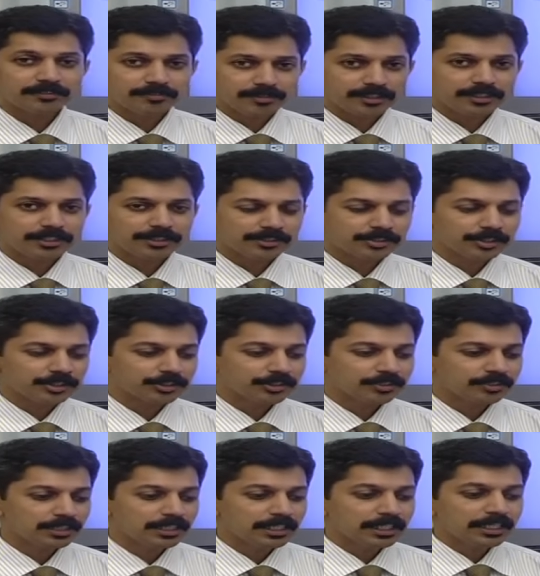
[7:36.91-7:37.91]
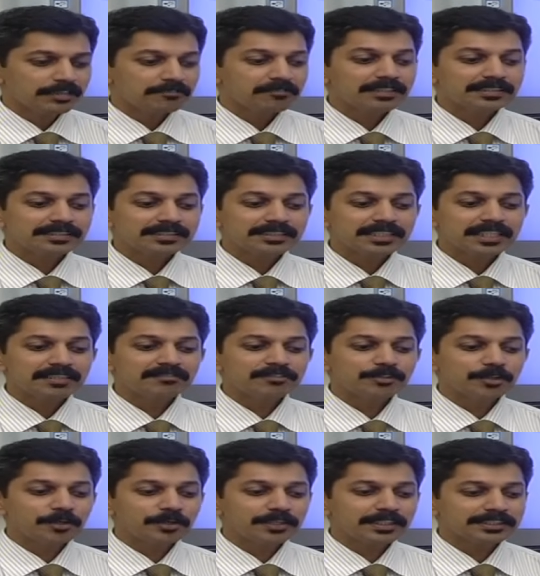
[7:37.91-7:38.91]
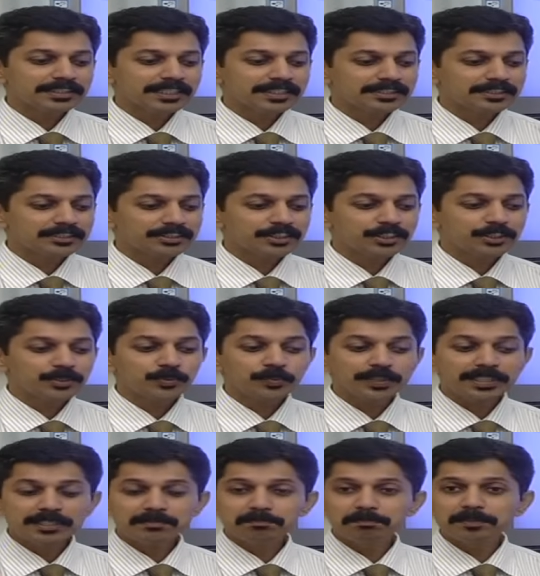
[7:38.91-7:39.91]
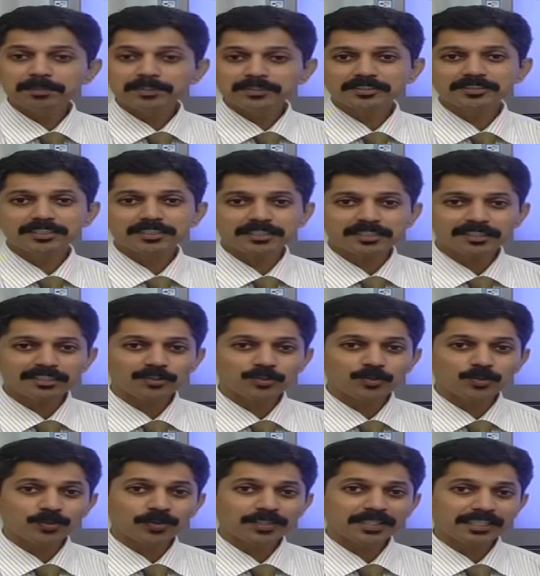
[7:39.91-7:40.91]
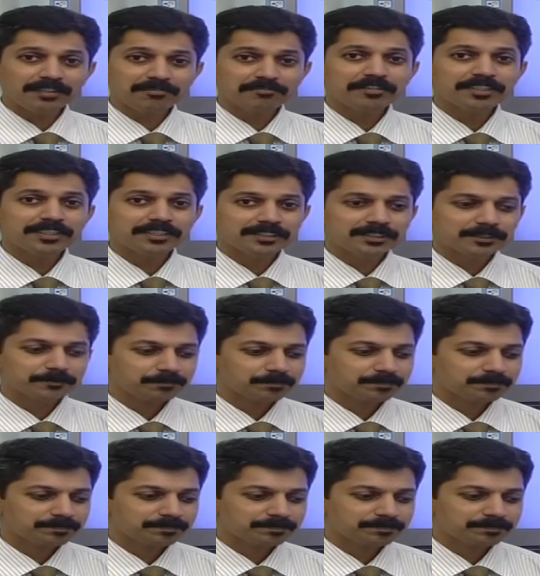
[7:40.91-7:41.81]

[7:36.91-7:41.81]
training session will save the organization 20% in overhead fees,